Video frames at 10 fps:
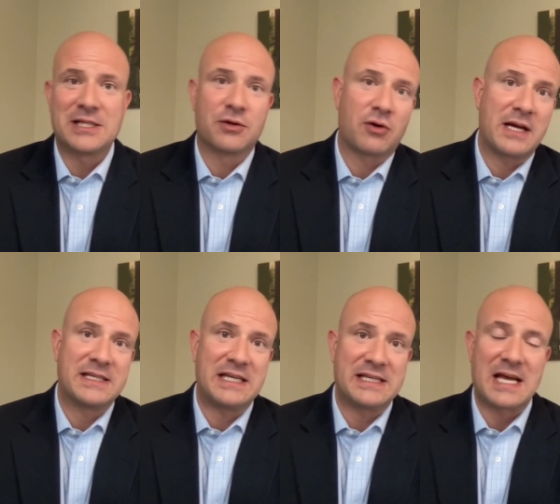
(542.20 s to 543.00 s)

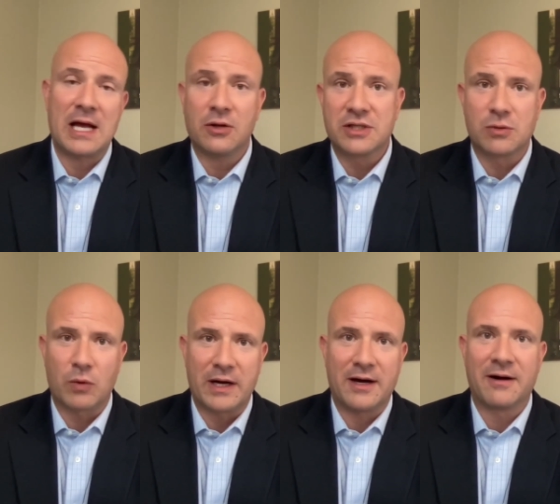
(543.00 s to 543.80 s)
crises
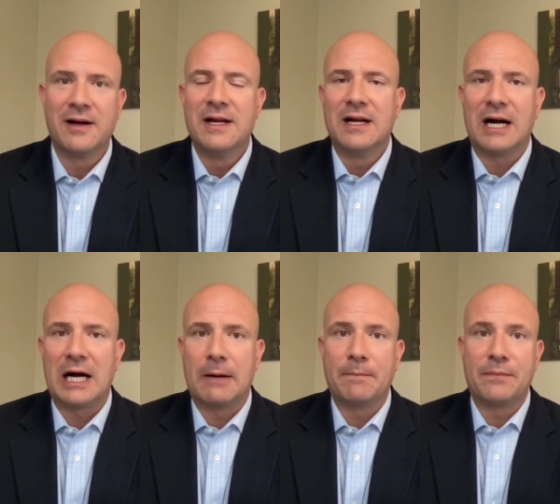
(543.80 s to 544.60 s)
elsewhere.
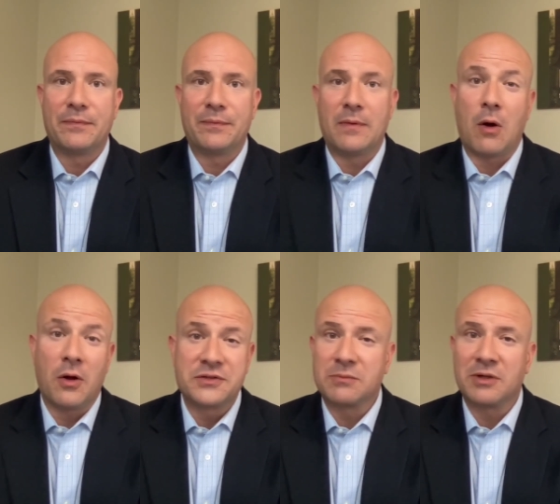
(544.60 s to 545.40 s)
Uh,
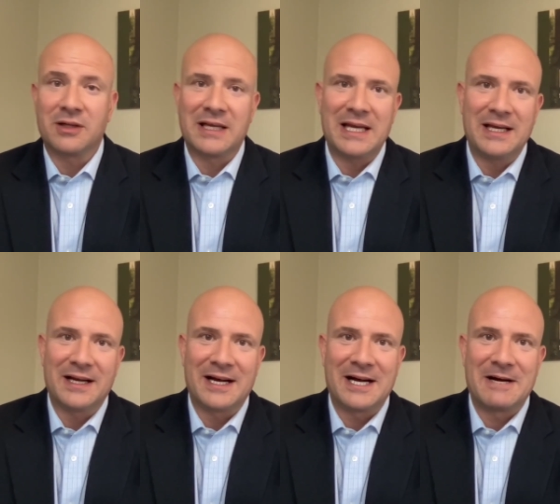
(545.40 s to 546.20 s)
ultimately,
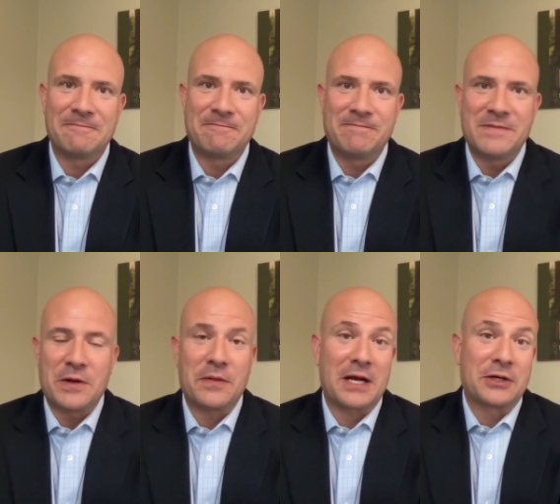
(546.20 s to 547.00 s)
you know
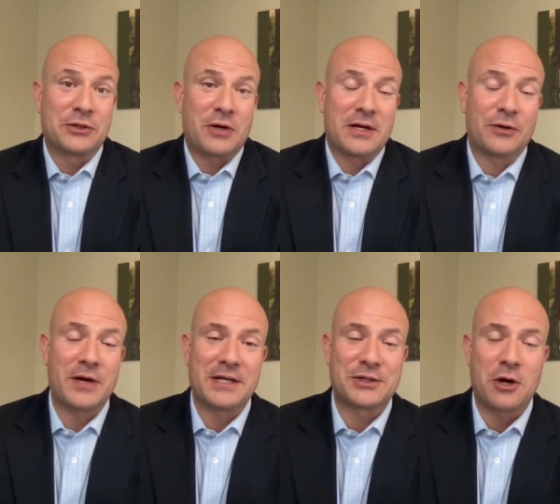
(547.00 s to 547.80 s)
that could
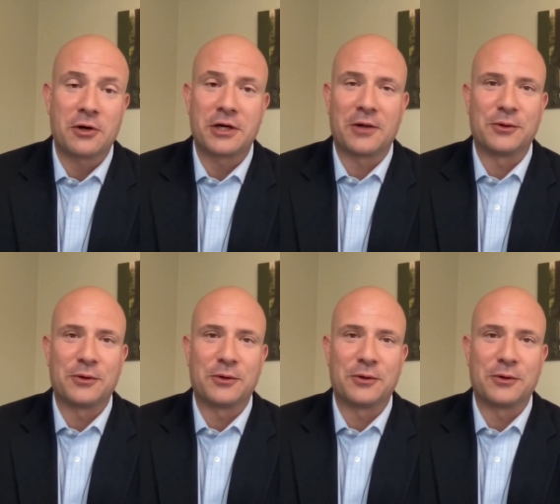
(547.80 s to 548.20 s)
create a stronger dollar